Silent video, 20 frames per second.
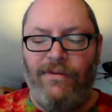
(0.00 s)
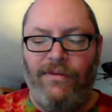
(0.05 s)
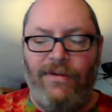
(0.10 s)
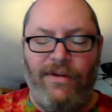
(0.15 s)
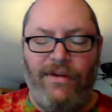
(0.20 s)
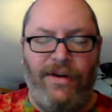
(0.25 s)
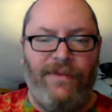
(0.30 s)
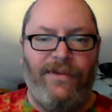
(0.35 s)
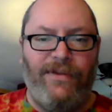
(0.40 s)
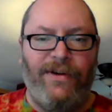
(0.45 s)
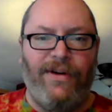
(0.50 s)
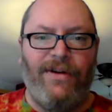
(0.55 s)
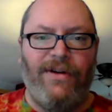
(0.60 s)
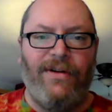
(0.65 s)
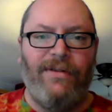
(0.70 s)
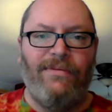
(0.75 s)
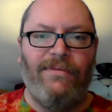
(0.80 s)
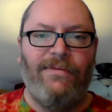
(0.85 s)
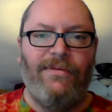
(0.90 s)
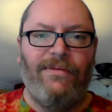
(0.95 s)
if
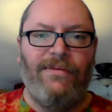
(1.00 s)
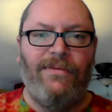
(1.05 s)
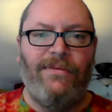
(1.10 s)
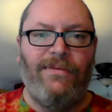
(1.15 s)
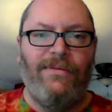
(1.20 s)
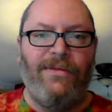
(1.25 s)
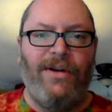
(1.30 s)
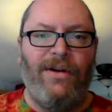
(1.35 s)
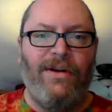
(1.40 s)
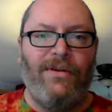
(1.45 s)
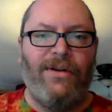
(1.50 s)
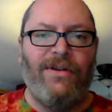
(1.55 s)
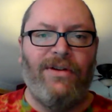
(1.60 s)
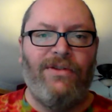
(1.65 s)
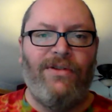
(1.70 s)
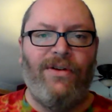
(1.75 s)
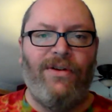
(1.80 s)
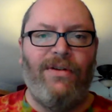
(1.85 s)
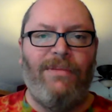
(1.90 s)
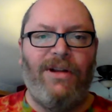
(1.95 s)
you're
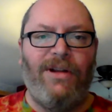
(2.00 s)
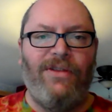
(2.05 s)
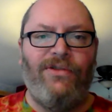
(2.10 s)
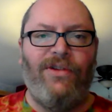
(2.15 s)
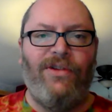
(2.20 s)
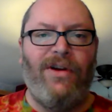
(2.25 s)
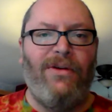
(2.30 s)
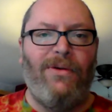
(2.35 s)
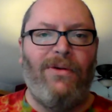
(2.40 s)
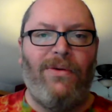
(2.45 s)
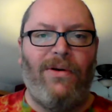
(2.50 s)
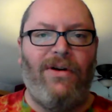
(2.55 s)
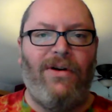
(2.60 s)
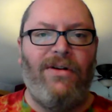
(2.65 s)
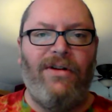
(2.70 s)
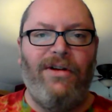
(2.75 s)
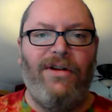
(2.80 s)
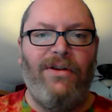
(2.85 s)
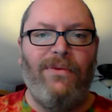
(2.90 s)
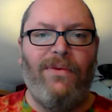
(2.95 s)
concerned about the sound
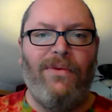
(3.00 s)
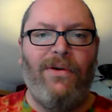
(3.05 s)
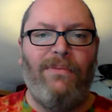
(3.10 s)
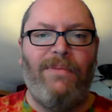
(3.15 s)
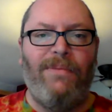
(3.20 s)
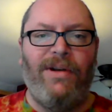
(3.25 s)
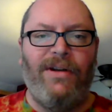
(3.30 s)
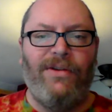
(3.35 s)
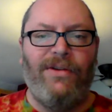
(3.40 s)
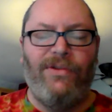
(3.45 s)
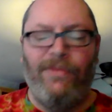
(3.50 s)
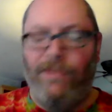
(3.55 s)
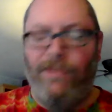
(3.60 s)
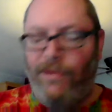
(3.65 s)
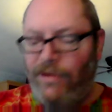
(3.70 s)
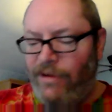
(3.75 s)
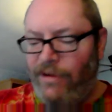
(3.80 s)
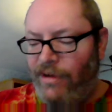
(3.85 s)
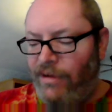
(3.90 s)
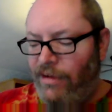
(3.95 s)
quality, you won't be
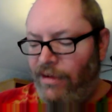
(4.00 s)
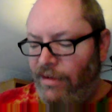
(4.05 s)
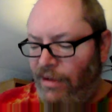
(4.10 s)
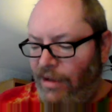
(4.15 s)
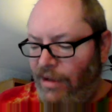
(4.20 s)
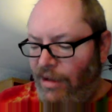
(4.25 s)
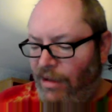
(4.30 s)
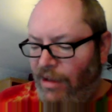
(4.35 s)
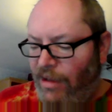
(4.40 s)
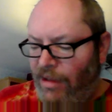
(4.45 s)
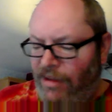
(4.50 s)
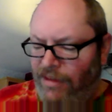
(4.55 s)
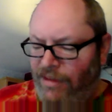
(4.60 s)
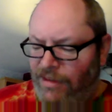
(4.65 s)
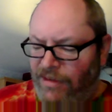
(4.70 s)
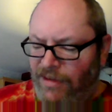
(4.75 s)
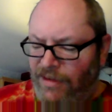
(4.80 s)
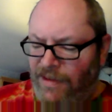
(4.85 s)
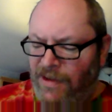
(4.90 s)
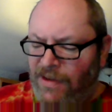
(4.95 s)
disappointed.
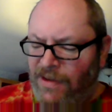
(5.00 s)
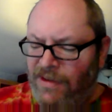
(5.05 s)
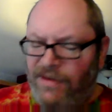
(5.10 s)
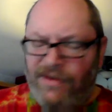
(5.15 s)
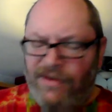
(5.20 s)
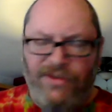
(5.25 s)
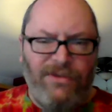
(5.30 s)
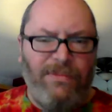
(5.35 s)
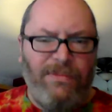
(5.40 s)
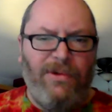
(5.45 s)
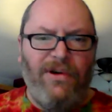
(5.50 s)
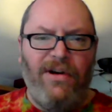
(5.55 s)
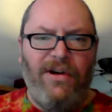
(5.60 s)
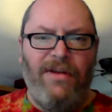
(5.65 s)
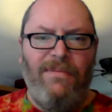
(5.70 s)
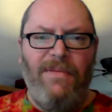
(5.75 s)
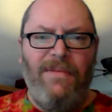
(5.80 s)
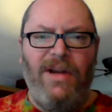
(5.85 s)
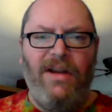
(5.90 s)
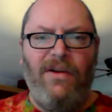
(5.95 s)
The thing that
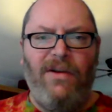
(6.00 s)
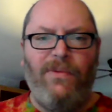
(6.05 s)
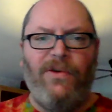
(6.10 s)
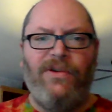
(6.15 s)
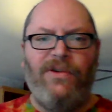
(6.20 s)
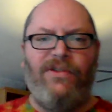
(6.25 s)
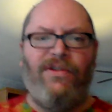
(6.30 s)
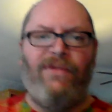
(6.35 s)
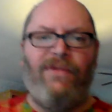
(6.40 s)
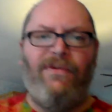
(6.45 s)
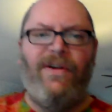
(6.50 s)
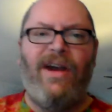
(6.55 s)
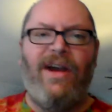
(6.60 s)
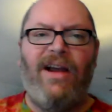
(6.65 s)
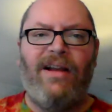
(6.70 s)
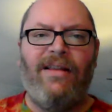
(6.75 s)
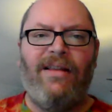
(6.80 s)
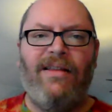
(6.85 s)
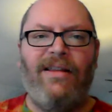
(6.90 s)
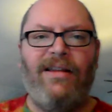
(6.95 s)
disappointed me was the
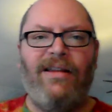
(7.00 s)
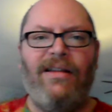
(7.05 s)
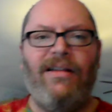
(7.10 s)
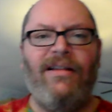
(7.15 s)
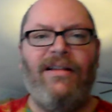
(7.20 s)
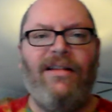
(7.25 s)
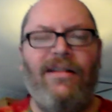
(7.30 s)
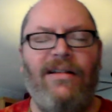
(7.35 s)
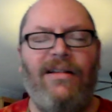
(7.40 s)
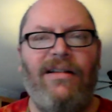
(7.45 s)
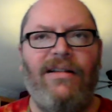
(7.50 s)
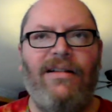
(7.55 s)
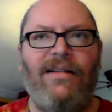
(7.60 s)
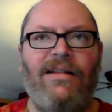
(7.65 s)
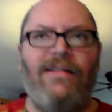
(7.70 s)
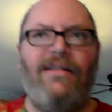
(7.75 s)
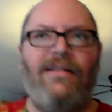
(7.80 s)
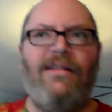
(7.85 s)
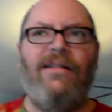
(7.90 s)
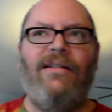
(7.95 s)
fact that
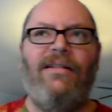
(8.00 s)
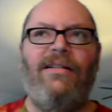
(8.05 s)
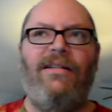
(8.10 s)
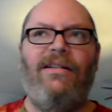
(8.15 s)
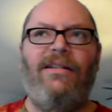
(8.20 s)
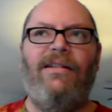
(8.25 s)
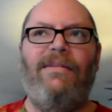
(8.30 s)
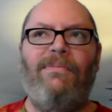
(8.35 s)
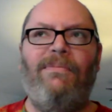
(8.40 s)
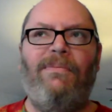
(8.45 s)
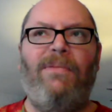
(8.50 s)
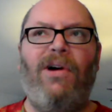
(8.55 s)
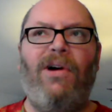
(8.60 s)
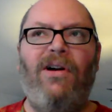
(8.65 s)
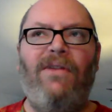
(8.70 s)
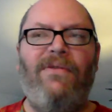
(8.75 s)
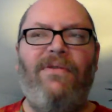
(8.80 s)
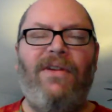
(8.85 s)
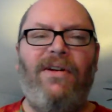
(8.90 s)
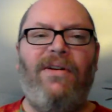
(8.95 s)
part
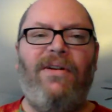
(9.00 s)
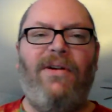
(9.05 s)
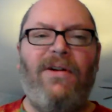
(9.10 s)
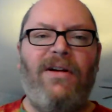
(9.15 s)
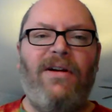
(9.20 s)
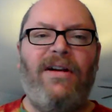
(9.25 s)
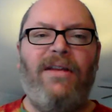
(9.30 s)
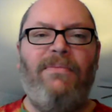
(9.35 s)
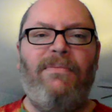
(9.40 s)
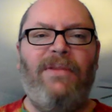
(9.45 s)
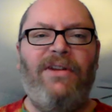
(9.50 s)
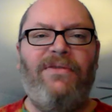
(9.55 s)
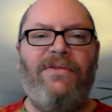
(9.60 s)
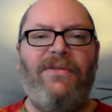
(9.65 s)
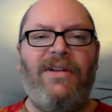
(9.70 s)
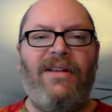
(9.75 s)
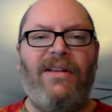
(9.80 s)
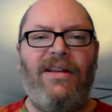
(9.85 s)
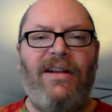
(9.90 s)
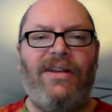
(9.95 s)
of it had already been
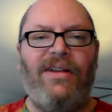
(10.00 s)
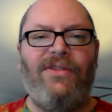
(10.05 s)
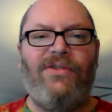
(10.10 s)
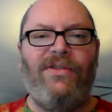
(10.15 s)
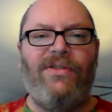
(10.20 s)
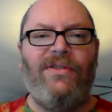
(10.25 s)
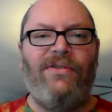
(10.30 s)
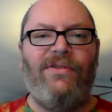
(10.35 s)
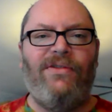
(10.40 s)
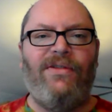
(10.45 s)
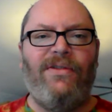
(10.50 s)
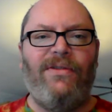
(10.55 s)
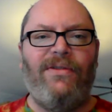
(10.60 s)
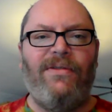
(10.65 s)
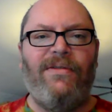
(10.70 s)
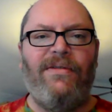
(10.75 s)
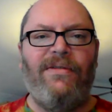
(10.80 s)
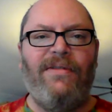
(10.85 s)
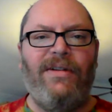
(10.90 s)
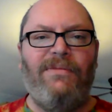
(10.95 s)
released,
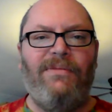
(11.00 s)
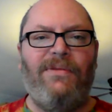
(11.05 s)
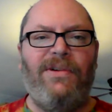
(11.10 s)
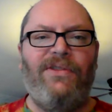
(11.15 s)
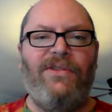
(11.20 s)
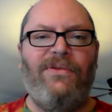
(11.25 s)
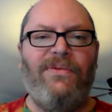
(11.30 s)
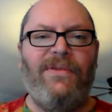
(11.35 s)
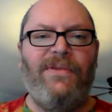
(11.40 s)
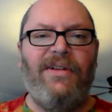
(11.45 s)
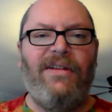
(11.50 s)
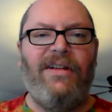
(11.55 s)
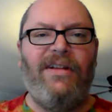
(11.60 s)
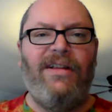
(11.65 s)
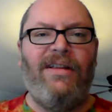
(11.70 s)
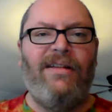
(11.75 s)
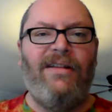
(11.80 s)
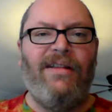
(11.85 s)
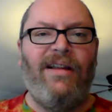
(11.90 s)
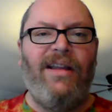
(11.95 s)
so it wasn't really
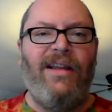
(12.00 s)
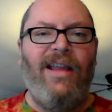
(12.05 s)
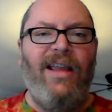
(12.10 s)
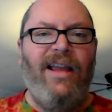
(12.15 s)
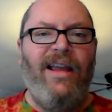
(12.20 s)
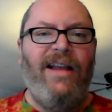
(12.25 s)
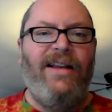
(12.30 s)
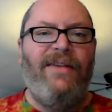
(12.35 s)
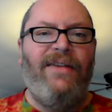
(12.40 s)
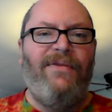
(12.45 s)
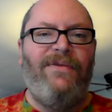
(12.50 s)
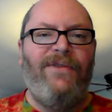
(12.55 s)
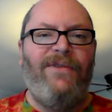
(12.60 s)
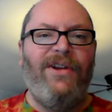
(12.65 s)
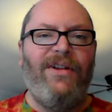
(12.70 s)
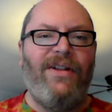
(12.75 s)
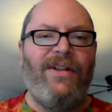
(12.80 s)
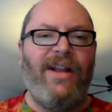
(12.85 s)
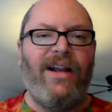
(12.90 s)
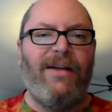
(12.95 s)
it didn't feel
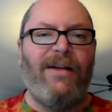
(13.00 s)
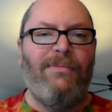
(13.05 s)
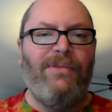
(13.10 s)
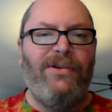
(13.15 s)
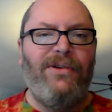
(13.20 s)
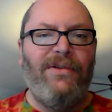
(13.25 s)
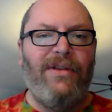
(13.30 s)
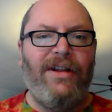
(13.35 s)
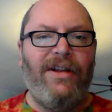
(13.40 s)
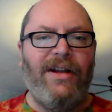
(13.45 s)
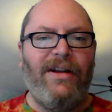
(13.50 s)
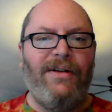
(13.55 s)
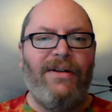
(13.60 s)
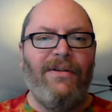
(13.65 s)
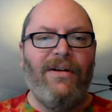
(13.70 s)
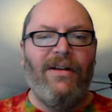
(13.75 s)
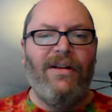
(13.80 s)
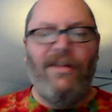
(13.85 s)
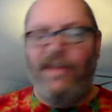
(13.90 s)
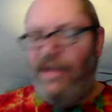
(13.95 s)
like a bootleg,
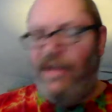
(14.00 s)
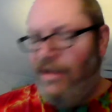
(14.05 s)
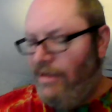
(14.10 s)
really.